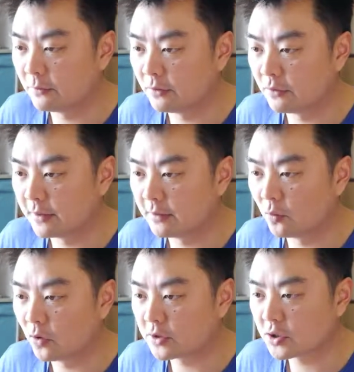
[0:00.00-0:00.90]
we run the
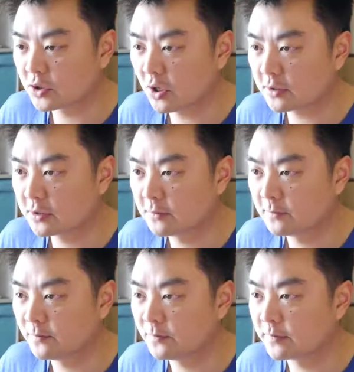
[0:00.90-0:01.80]
was shot.
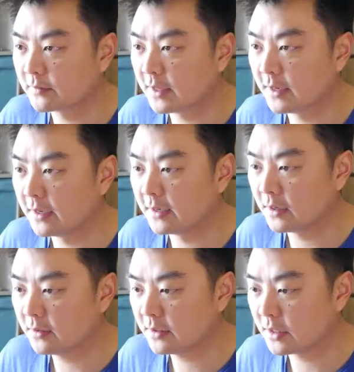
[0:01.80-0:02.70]
And
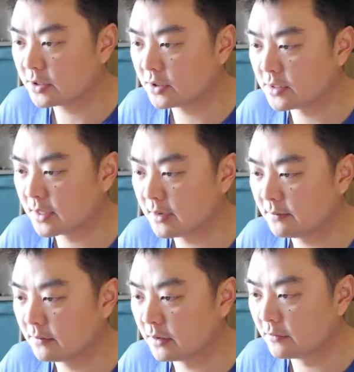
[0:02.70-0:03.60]
I don't think I showed you
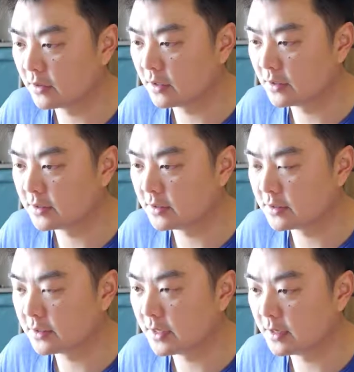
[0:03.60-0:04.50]
that, but if we go
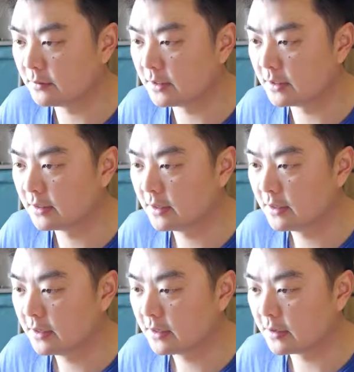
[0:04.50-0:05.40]
to the enemy,
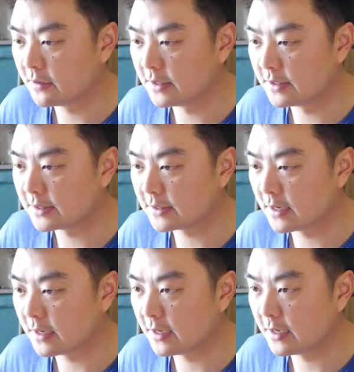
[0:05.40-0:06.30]
there is
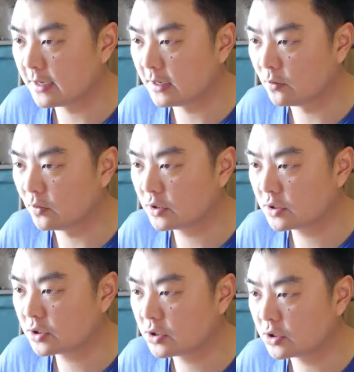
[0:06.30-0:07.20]
a
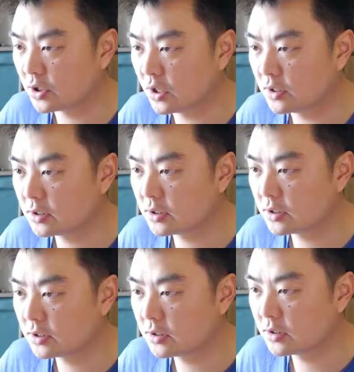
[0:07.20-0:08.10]
was shot
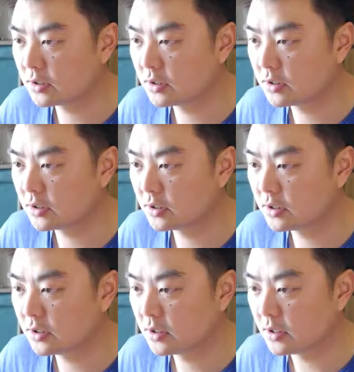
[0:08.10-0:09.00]

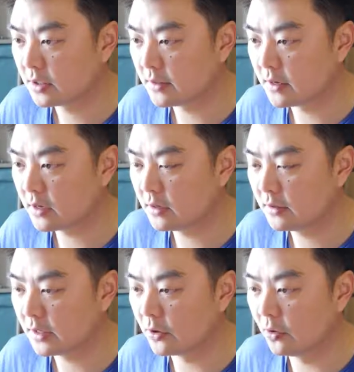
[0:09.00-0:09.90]

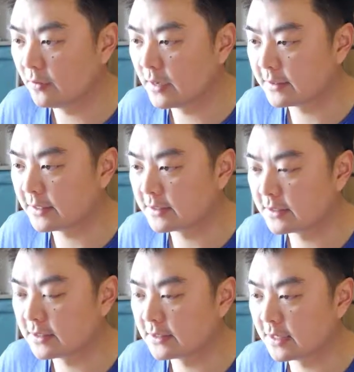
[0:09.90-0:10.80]
there, and all that
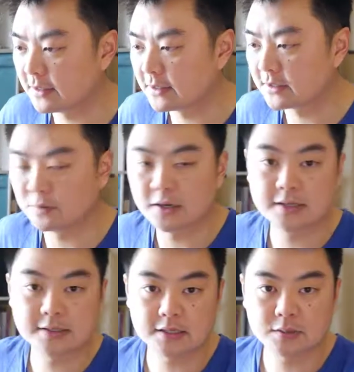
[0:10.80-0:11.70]
does is set
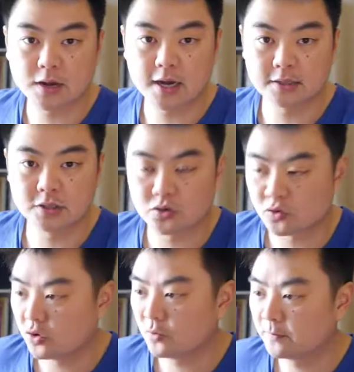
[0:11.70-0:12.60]
is expired to
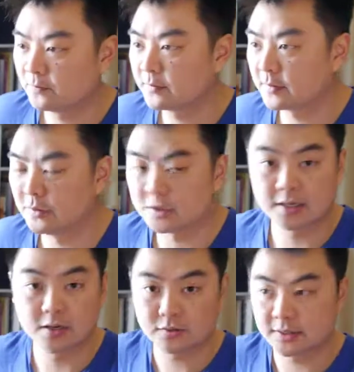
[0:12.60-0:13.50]
true,
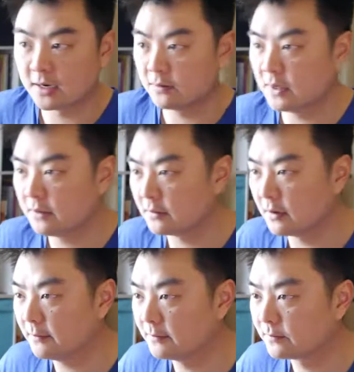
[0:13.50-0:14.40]
which kills the enemy, right?